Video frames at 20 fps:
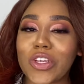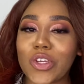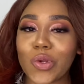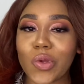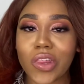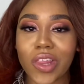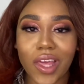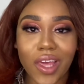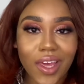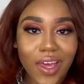you
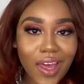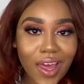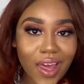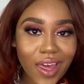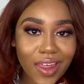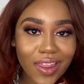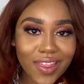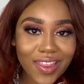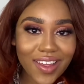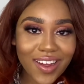think
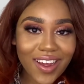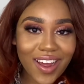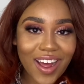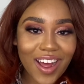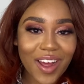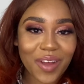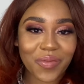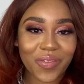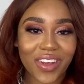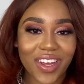in the
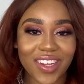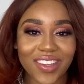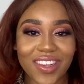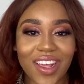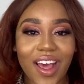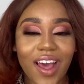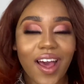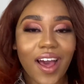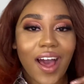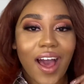comments.
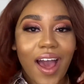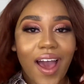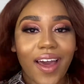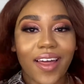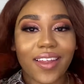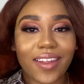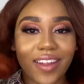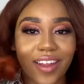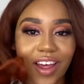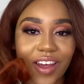I
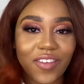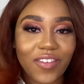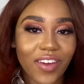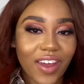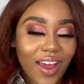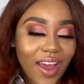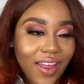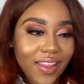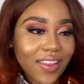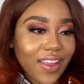love it.
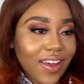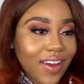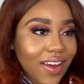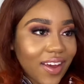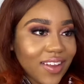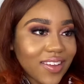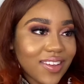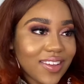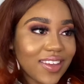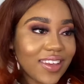I think
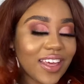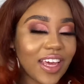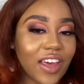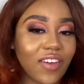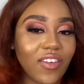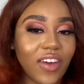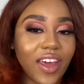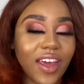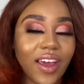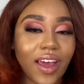it's
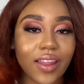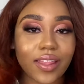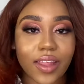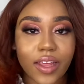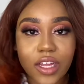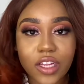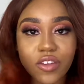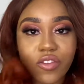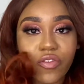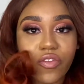giving. I think
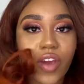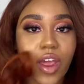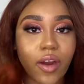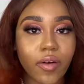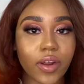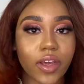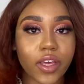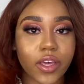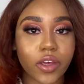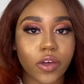it's very
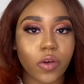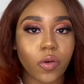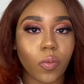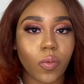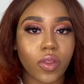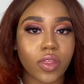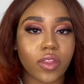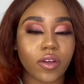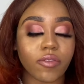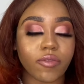cute
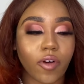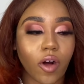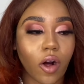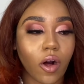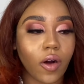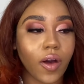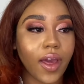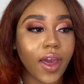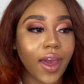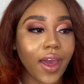with the fall
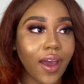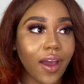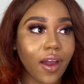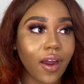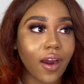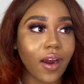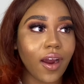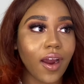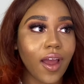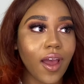
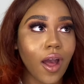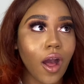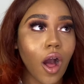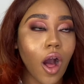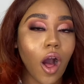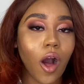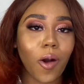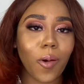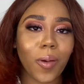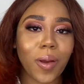hair.
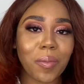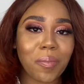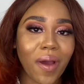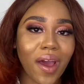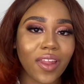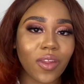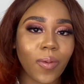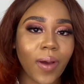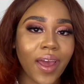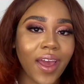Oh, and by
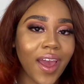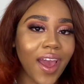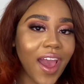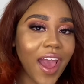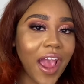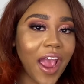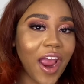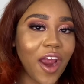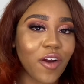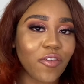the way,
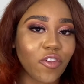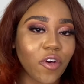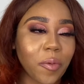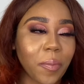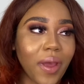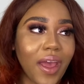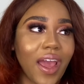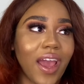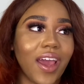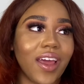hair from
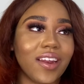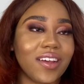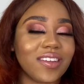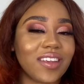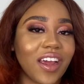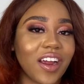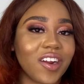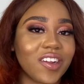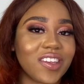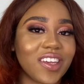Anna
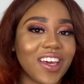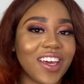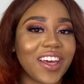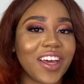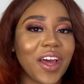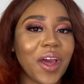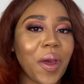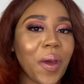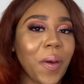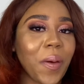Teague,
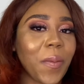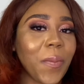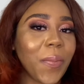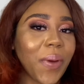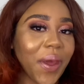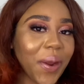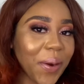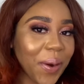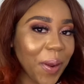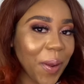
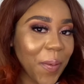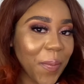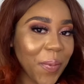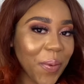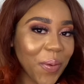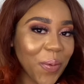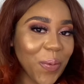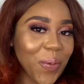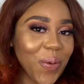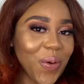period,
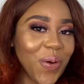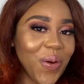poo.